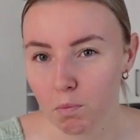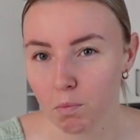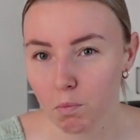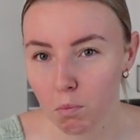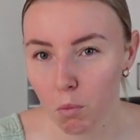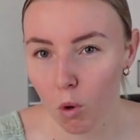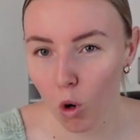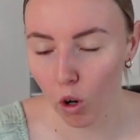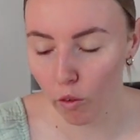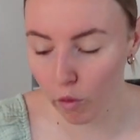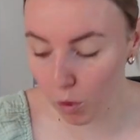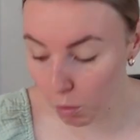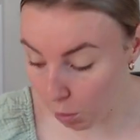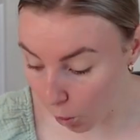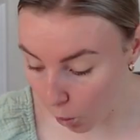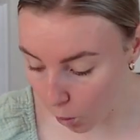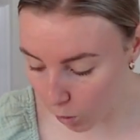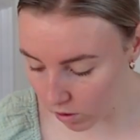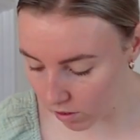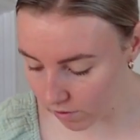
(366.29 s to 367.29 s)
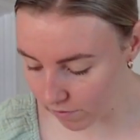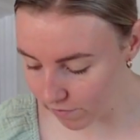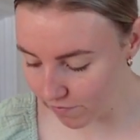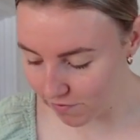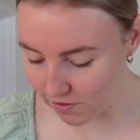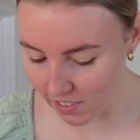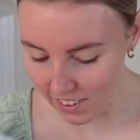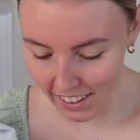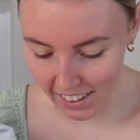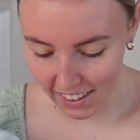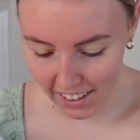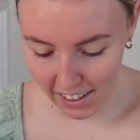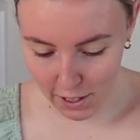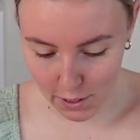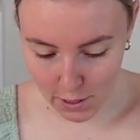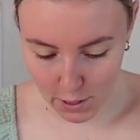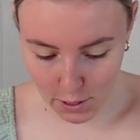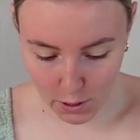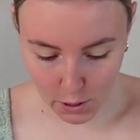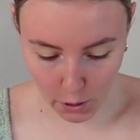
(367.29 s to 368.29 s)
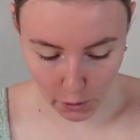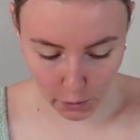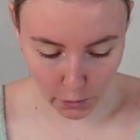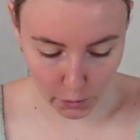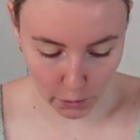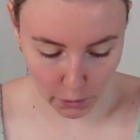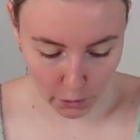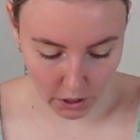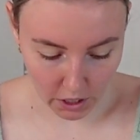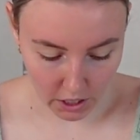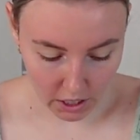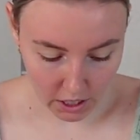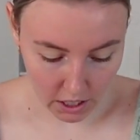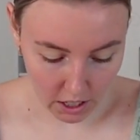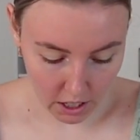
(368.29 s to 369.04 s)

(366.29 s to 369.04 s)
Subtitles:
more of a ball. So